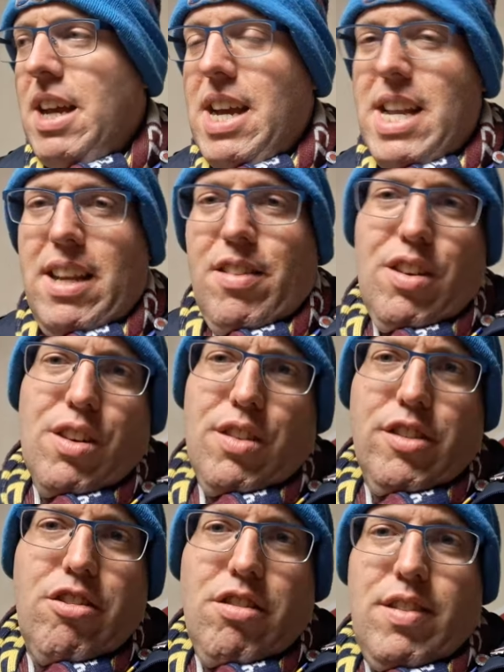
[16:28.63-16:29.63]
any sort of
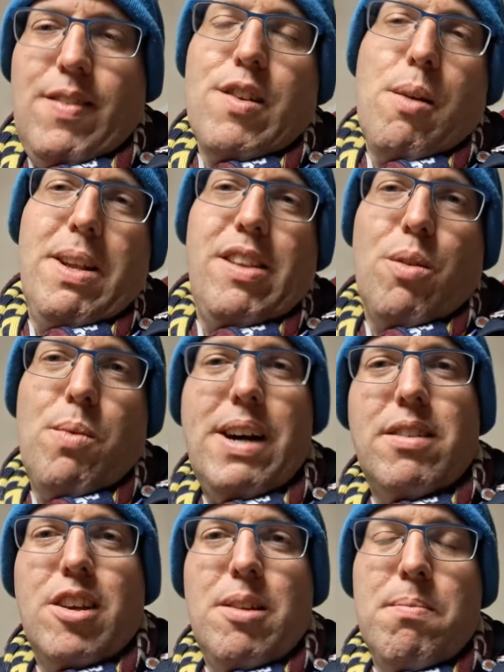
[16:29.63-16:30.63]
constructive comments are
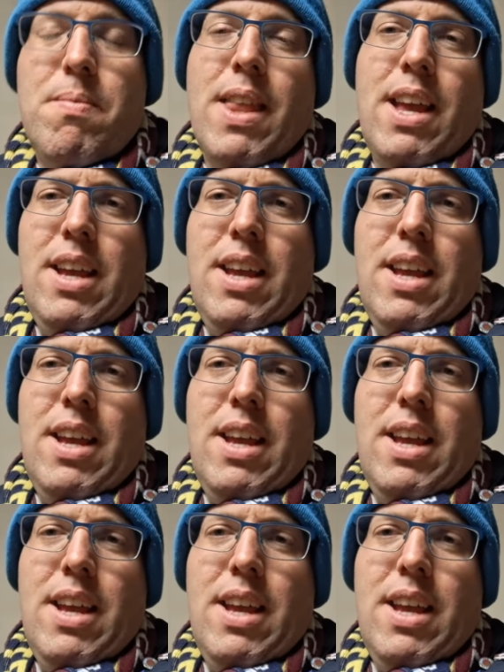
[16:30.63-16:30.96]
welcome.